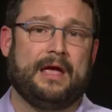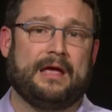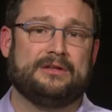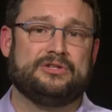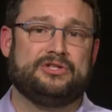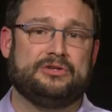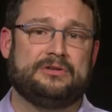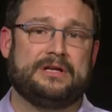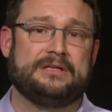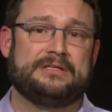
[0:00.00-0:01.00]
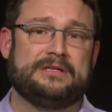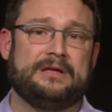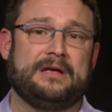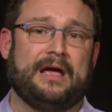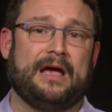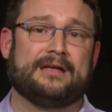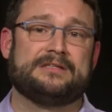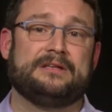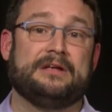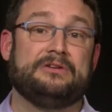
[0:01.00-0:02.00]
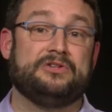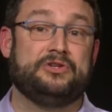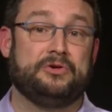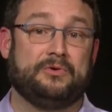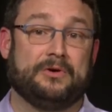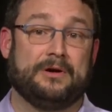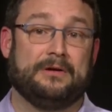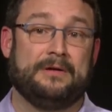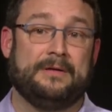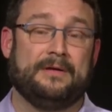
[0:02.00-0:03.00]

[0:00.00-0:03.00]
And Judas has to endure